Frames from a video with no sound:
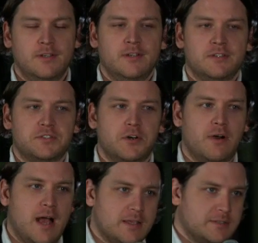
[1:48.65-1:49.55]
So
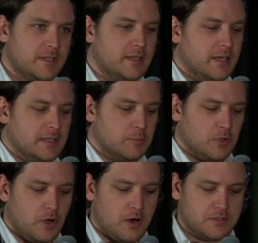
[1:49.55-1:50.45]
as a liberal
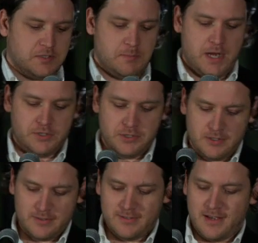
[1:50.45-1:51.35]
arts
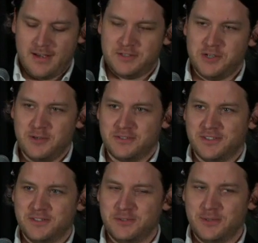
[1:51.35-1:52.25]
major, I chose to
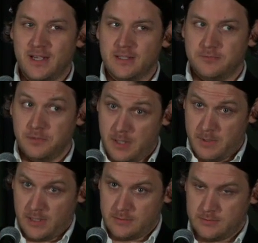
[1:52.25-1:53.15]
do Ian
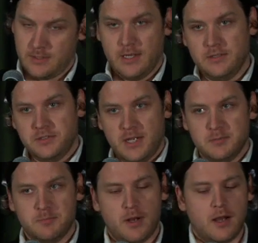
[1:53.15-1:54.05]
Fleming and James
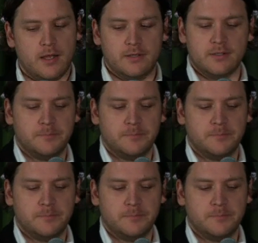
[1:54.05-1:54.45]
Bond.